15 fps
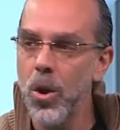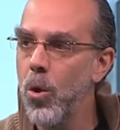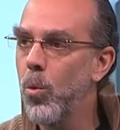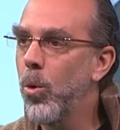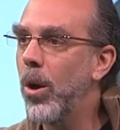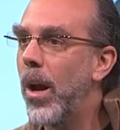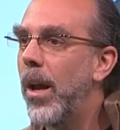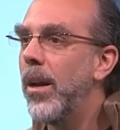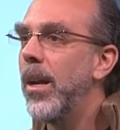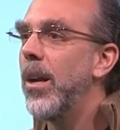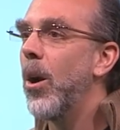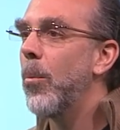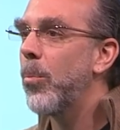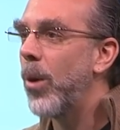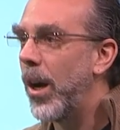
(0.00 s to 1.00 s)
we're ending
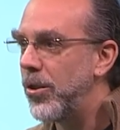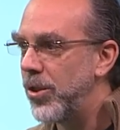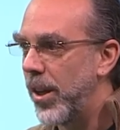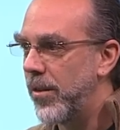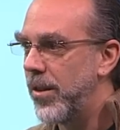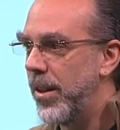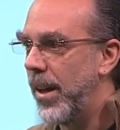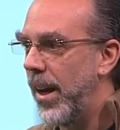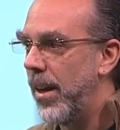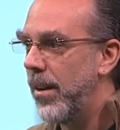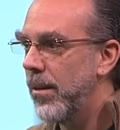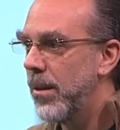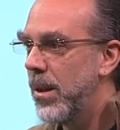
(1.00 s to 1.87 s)
our project today,